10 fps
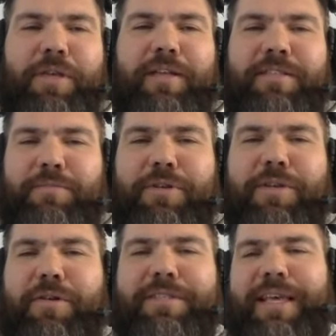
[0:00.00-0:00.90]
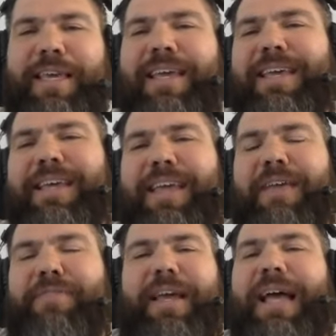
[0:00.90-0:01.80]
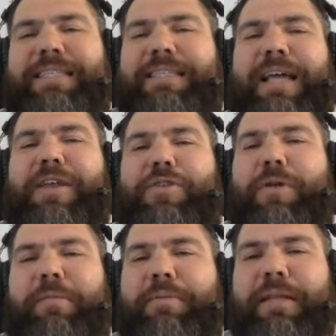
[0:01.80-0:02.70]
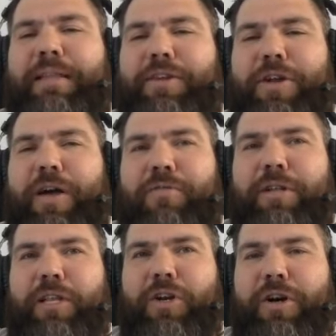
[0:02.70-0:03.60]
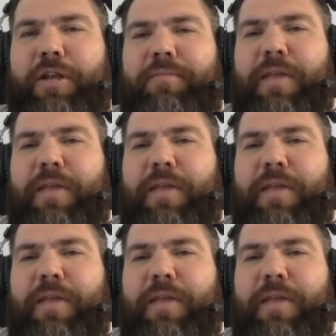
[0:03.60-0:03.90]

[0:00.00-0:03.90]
get someone. You know, it's like if the guy's letting you completely, you're not really learning.